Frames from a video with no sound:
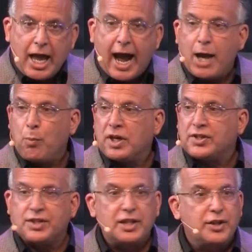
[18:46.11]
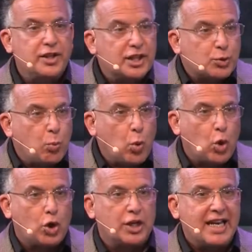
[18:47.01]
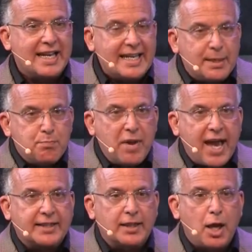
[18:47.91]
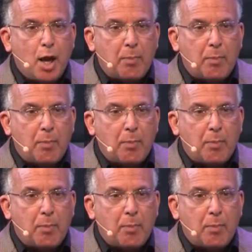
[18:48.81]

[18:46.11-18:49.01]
I want to see this world impacted